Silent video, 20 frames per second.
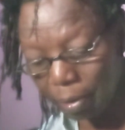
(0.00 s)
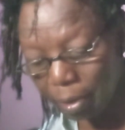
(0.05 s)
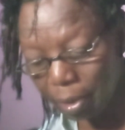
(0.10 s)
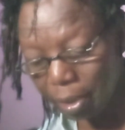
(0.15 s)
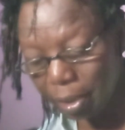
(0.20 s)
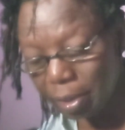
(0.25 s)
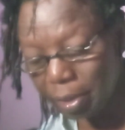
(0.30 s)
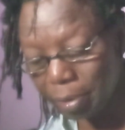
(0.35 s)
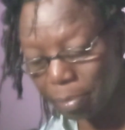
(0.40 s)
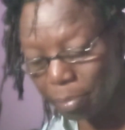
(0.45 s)

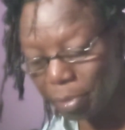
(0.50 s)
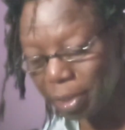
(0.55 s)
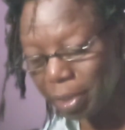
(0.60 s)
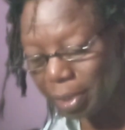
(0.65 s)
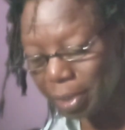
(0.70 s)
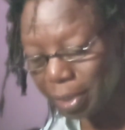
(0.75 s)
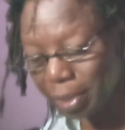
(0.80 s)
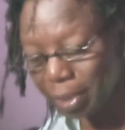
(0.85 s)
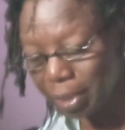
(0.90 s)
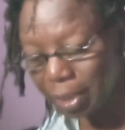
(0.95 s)
it
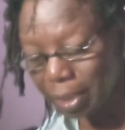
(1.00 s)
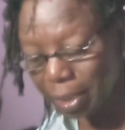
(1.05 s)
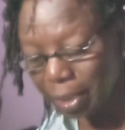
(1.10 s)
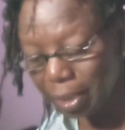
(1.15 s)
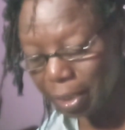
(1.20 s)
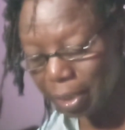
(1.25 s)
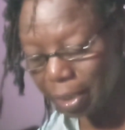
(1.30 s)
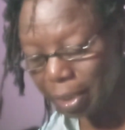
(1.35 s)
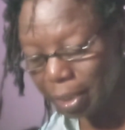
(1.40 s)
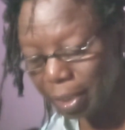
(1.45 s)
means
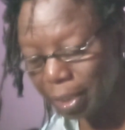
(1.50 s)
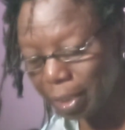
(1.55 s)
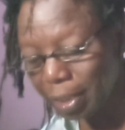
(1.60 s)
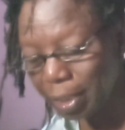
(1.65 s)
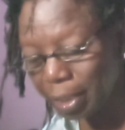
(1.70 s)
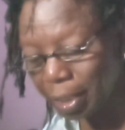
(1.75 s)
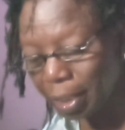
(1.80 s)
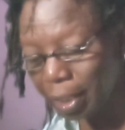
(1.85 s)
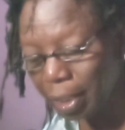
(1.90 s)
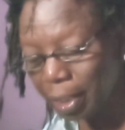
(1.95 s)

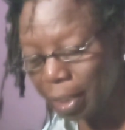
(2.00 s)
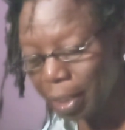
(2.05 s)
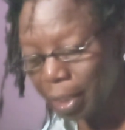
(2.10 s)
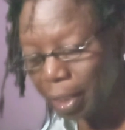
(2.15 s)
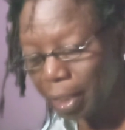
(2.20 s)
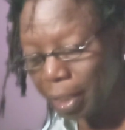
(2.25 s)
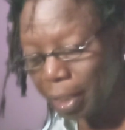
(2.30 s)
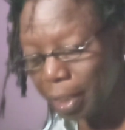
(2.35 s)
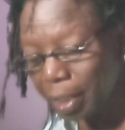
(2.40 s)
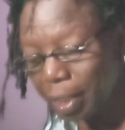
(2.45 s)
giga
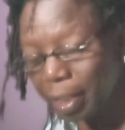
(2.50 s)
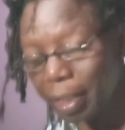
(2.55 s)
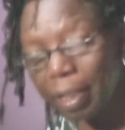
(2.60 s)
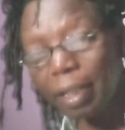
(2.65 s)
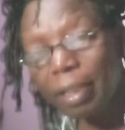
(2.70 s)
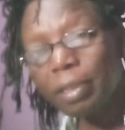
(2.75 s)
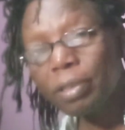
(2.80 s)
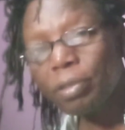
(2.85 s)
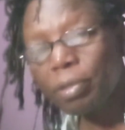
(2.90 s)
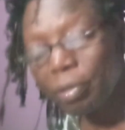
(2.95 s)

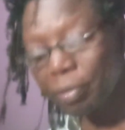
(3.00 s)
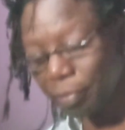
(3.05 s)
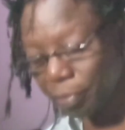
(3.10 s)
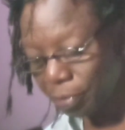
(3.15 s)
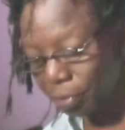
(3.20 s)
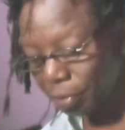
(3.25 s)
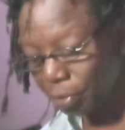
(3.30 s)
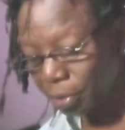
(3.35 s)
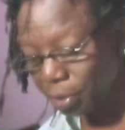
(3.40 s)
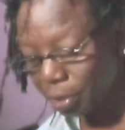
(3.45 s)
electron
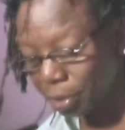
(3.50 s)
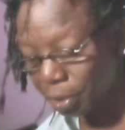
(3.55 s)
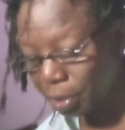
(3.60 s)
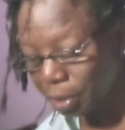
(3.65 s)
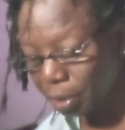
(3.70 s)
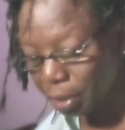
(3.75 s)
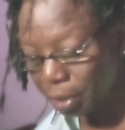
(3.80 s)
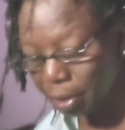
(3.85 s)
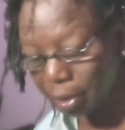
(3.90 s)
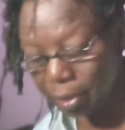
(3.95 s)
volts
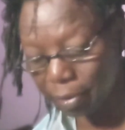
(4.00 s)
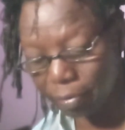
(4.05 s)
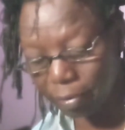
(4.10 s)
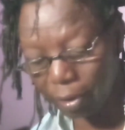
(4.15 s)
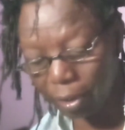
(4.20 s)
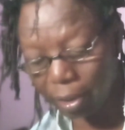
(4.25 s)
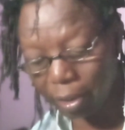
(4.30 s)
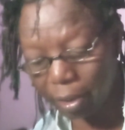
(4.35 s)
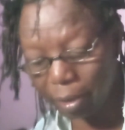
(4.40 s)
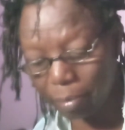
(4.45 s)

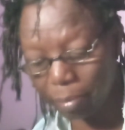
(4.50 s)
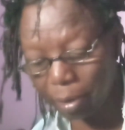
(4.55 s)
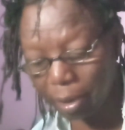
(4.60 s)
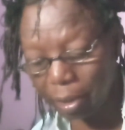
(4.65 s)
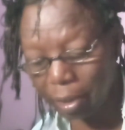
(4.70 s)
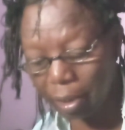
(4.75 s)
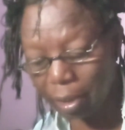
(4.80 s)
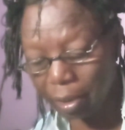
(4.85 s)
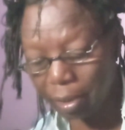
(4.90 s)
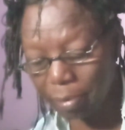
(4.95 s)
divided by
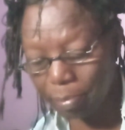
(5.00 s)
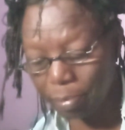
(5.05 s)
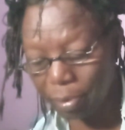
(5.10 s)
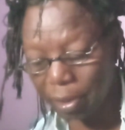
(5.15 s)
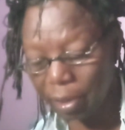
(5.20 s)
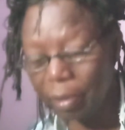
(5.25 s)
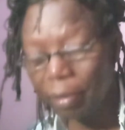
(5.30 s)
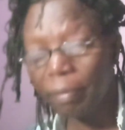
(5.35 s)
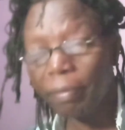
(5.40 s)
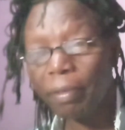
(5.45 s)
the
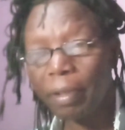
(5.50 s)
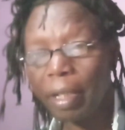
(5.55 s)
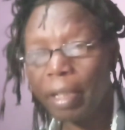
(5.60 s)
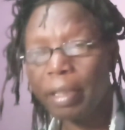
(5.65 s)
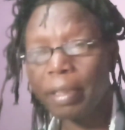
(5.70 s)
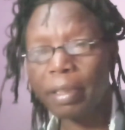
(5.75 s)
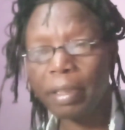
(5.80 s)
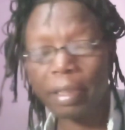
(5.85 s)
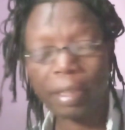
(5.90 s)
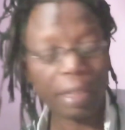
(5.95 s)
speed of
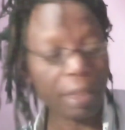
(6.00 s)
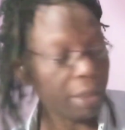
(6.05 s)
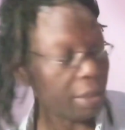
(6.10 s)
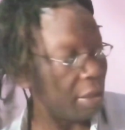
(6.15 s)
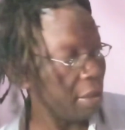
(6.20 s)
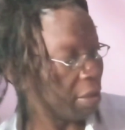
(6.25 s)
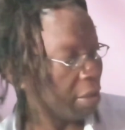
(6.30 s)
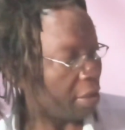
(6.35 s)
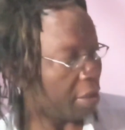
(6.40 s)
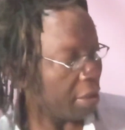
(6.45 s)
light. Yeah,
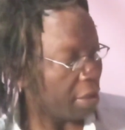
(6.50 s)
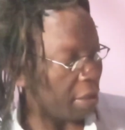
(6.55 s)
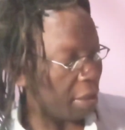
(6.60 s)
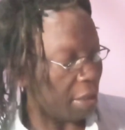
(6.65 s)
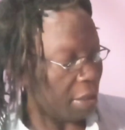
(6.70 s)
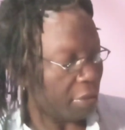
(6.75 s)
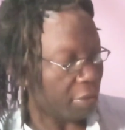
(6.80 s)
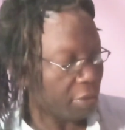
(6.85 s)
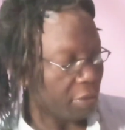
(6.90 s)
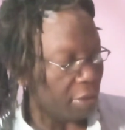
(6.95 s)

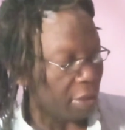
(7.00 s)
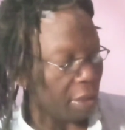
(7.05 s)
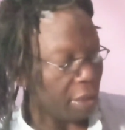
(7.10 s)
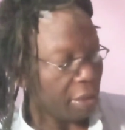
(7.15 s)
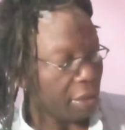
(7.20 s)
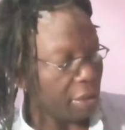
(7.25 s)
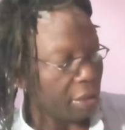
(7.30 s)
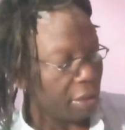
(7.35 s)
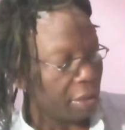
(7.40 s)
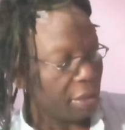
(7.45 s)
I was
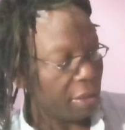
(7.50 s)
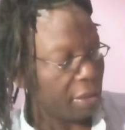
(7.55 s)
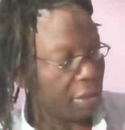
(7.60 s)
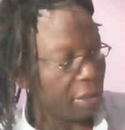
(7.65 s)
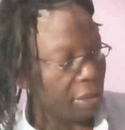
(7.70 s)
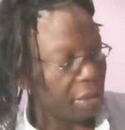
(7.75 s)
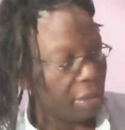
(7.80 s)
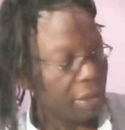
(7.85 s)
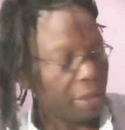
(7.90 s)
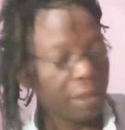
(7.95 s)
right. This
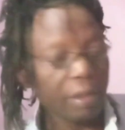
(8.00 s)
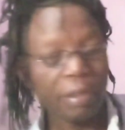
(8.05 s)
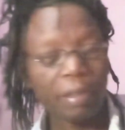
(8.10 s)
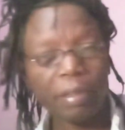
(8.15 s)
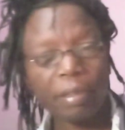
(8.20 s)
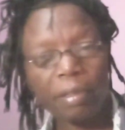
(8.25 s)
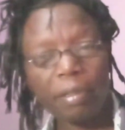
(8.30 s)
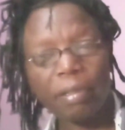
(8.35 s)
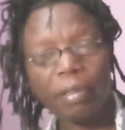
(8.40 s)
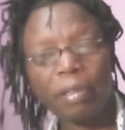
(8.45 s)
is
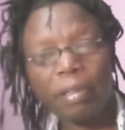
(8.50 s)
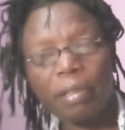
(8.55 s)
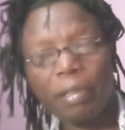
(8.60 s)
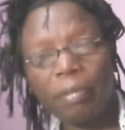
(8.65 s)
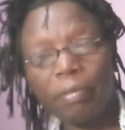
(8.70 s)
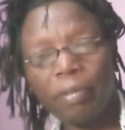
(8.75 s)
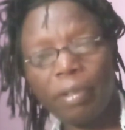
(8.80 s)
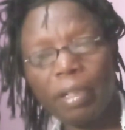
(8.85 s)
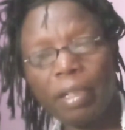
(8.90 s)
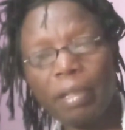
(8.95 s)

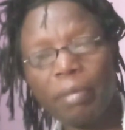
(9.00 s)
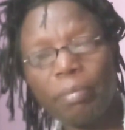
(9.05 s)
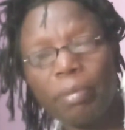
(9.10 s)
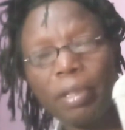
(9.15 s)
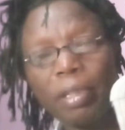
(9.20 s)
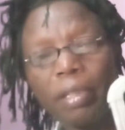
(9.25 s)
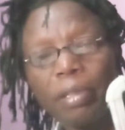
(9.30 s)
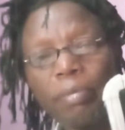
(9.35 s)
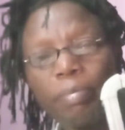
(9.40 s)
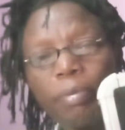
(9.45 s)
divided
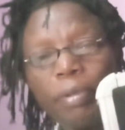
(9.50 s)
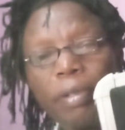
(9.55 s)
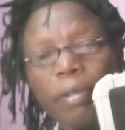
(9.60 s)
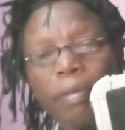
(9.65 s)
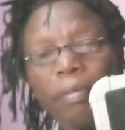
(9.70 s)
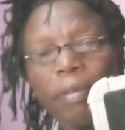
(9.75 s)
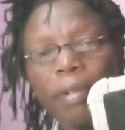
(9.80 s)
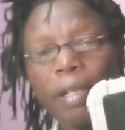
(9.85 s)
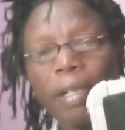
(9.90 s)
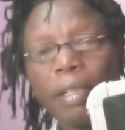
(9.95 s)
by the speed
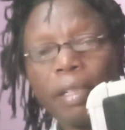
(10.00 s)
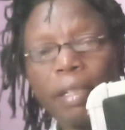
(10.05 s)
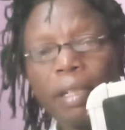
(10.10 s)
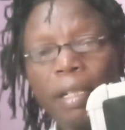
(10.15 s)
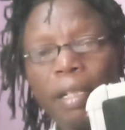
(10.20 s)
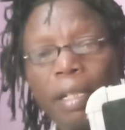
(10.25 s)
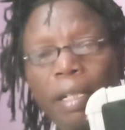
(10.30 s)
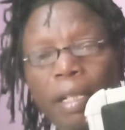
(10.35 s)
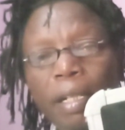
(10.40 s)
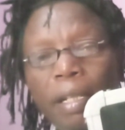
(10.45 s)
of
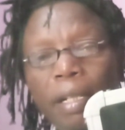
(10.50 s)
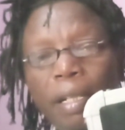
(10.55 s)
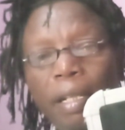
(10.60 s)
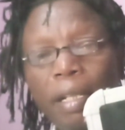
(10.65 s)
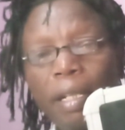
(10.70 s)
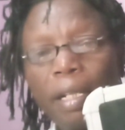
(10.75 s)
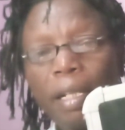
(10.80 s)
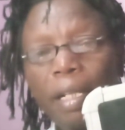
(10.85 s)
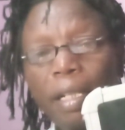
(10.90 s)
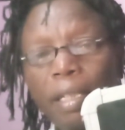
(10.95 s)

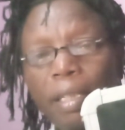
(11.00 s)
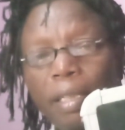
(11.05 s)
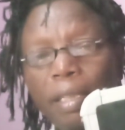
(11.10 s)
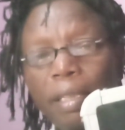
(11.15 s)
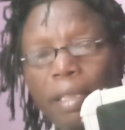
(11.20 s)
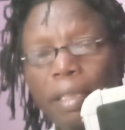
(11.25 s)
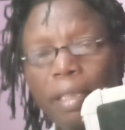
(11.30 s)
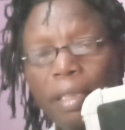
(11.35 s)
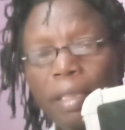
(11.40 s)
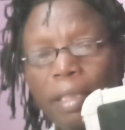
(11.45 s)
light.
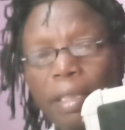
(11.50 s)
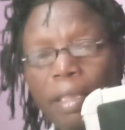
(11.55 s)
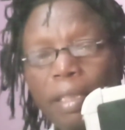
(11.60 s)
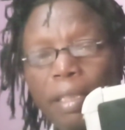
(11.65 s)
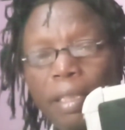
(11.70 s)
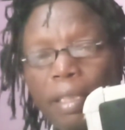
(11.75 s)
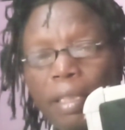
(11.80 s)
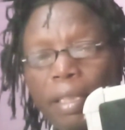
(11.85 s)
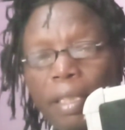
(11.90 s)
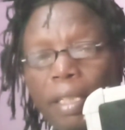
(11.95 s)

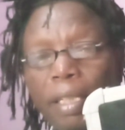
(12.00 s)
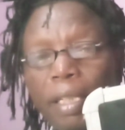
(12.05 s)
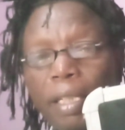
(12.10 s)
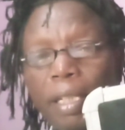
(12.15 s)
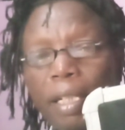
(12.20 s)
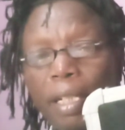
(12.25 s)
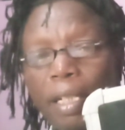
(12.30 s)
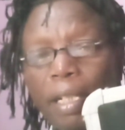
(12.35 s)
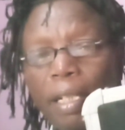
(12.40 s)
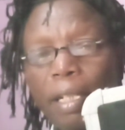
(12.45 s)

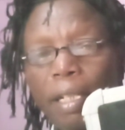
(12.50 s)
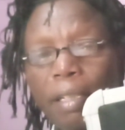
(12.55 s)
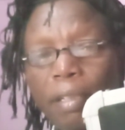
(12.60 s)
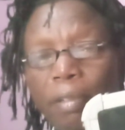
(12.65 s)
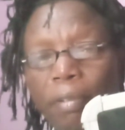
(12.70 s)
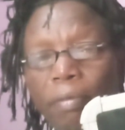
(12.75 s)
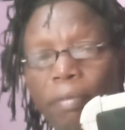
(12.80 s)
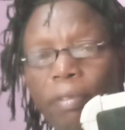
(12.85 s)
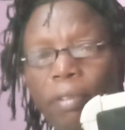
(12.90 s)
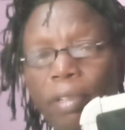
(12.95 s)
Giga
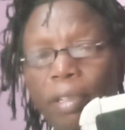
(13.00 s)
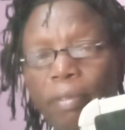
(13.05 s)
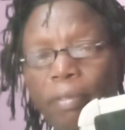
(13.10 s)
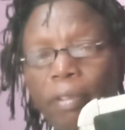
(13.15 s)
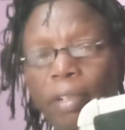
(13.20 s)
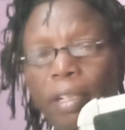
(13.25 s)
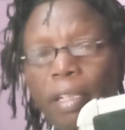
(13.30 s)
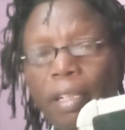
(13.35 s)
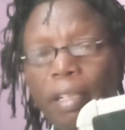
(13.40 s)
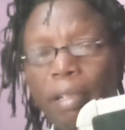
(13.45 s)
electron volt
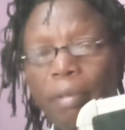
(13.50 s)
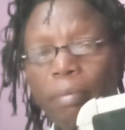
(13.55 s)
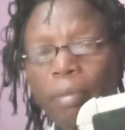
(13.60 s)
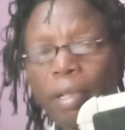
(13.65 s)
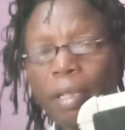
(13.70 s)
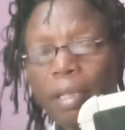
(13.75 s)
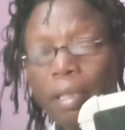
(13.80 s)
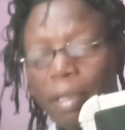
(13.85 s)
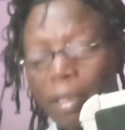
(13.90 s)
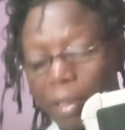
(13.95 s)
divided
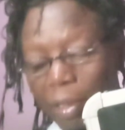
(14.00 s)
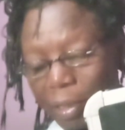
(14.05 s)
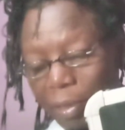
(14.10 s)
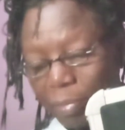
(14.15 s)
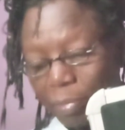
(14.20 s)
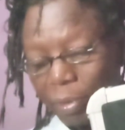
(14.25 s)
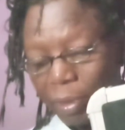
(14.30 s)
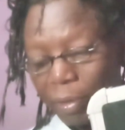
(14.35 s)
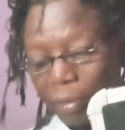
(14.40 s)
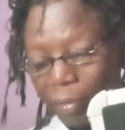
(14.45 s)
by the
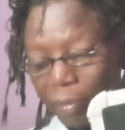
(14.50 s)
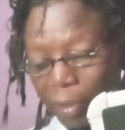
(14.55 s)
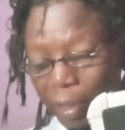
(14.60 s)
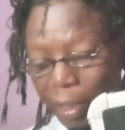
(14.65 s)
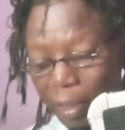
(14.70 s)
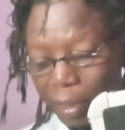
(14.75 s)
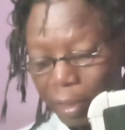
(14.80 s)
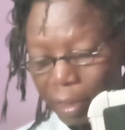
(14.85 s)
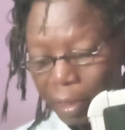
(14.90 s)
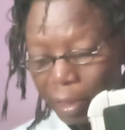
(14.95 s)
speed of
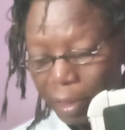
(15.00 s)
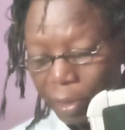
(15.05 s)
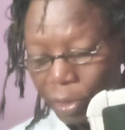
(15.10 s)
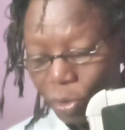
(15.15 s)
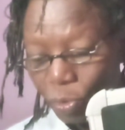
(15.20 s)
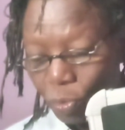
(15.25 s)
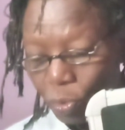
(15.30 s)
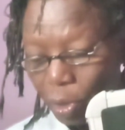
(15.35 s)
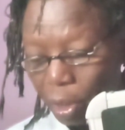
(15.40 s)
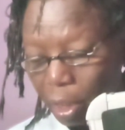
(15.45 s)
light
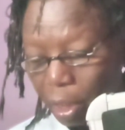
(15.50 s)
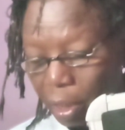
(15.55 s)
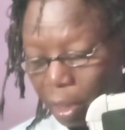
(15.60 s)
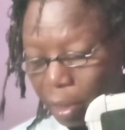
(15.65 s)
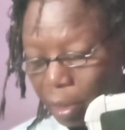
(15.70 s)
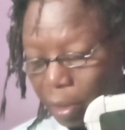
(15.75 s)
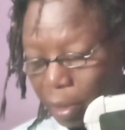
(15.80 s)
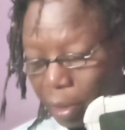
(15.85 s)
squared.